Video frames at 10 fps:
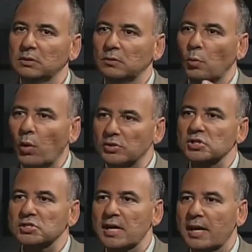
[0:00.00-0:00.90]
one
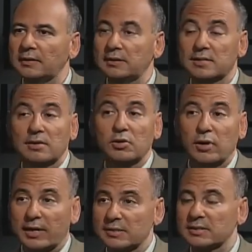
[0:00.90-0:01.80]
society, say the
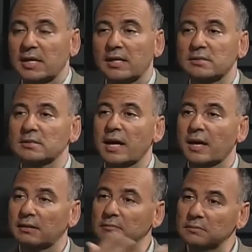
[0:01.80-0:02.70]
United States,
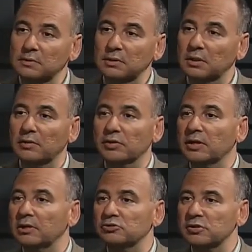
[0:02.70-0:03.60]
and other
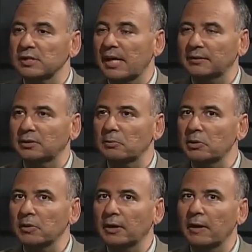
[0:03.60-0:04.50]
countries in Latin
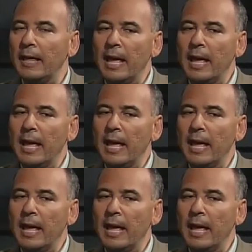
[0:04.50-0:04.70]
America,